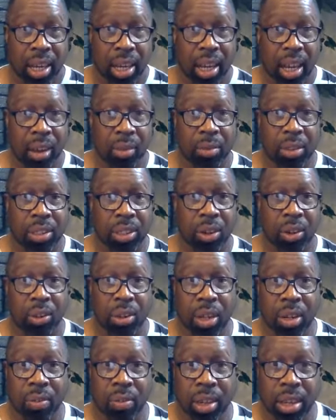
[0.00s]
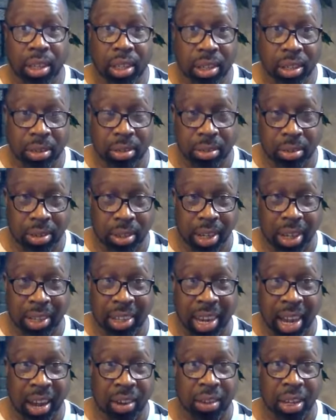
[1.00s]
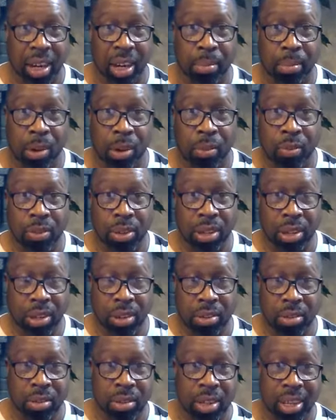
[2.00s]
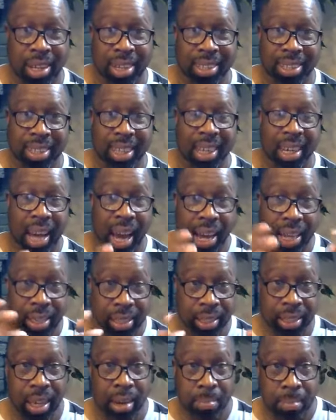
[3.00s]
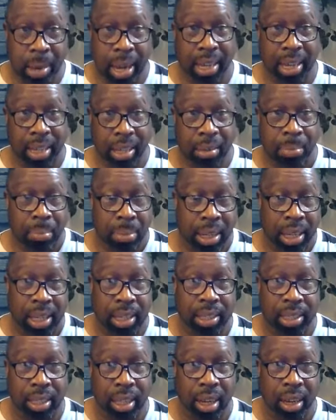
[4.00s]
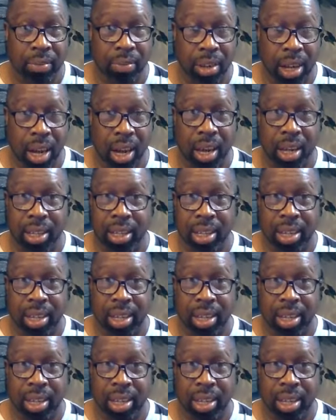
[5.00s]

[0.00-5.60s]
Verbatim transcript: It was only with you. And now that I'm over you, then I can step back in the place of God.